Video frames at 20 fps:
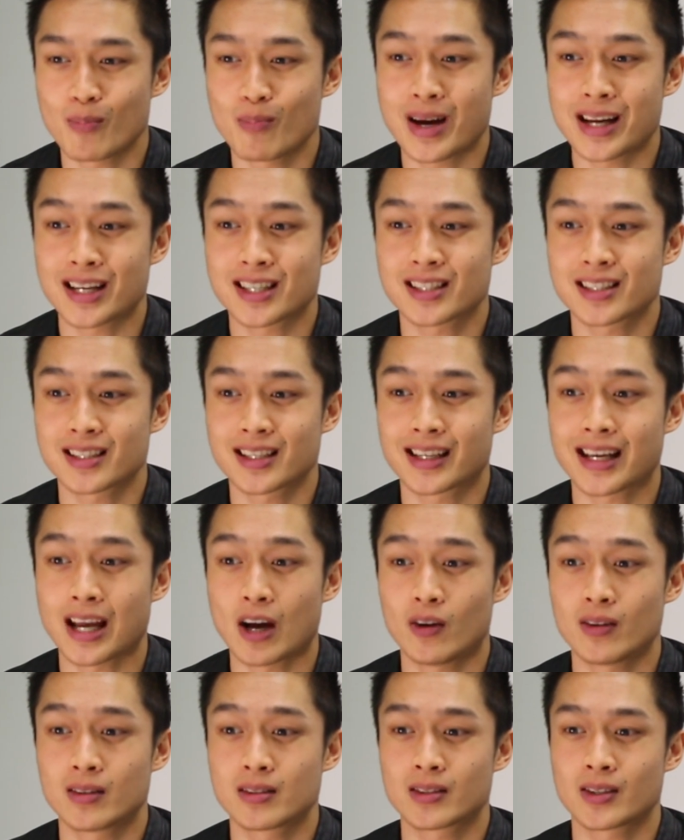managed to get
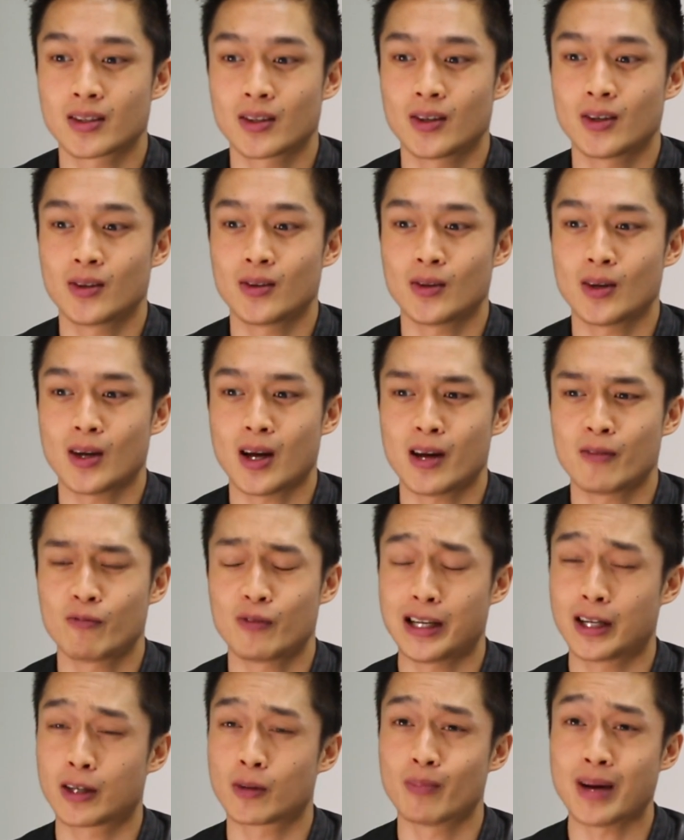onto a
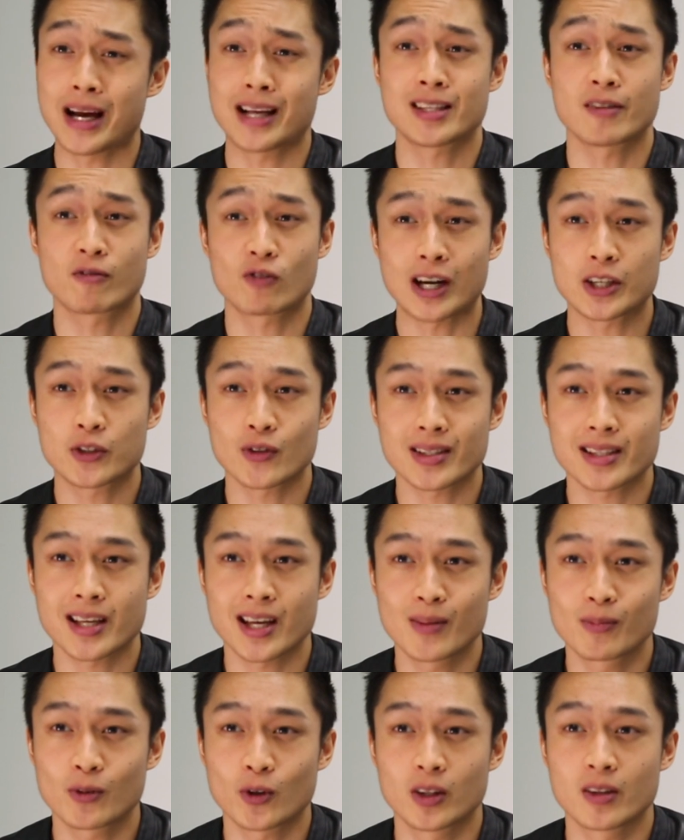really competitive graduate
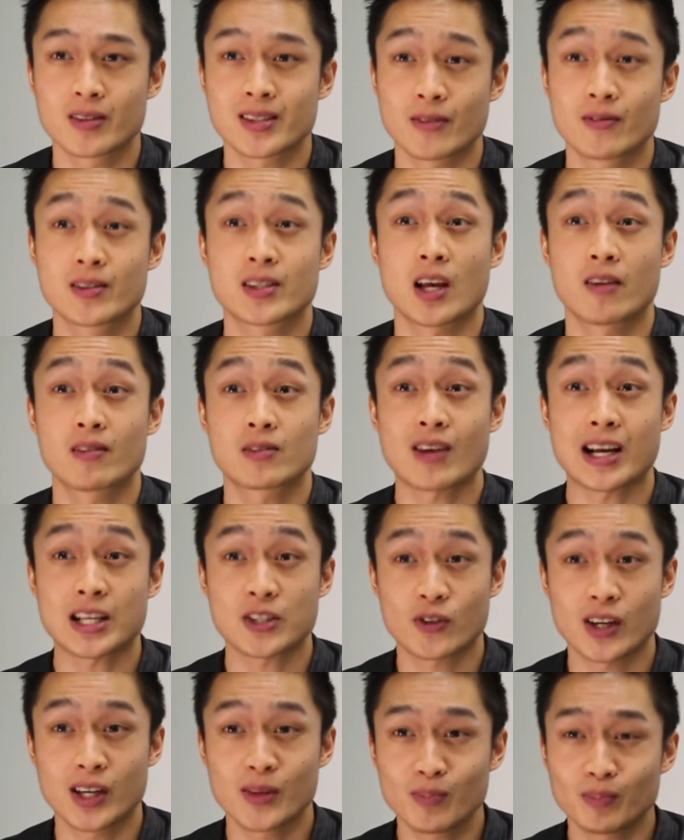scheme called the Civil Service
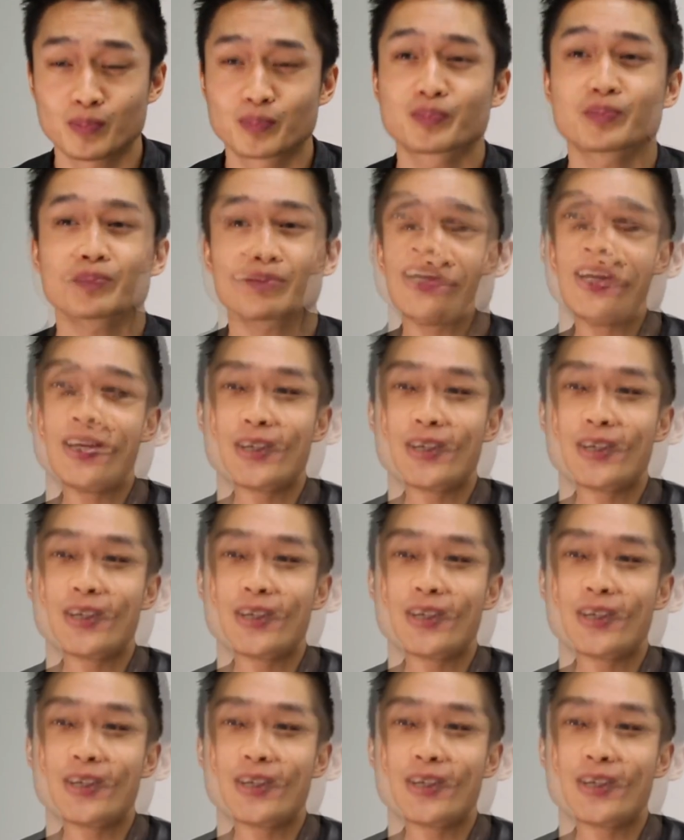Fast Stream.